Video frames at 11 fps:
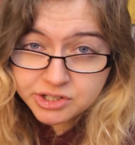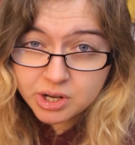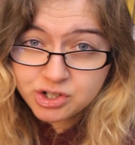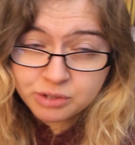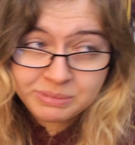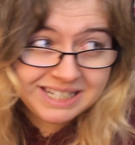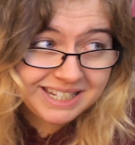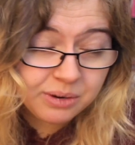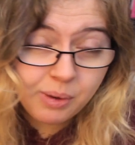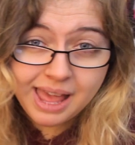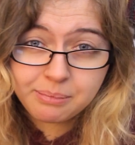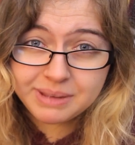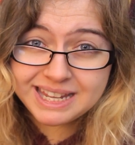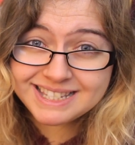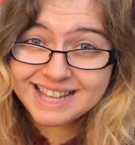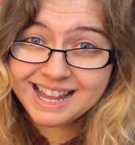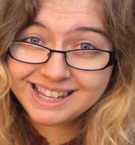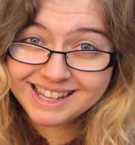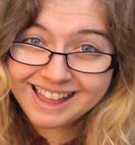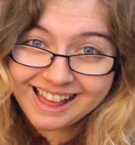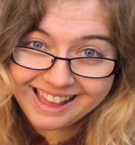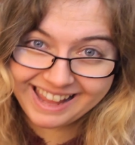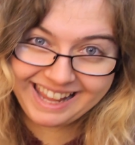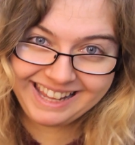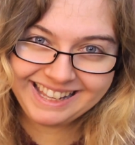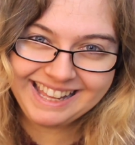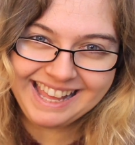the social media web is a lie.